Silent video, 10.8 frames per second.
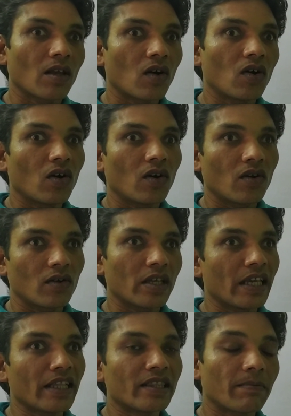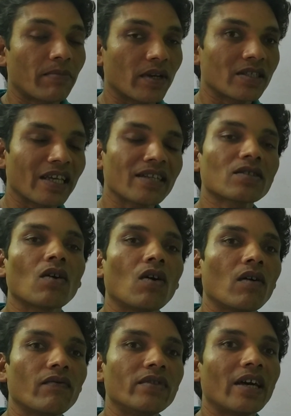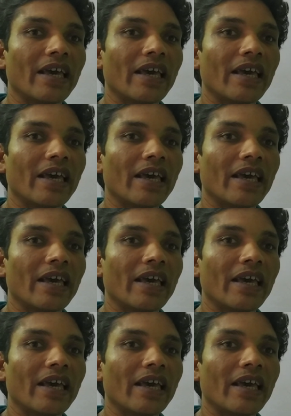or in the presence of the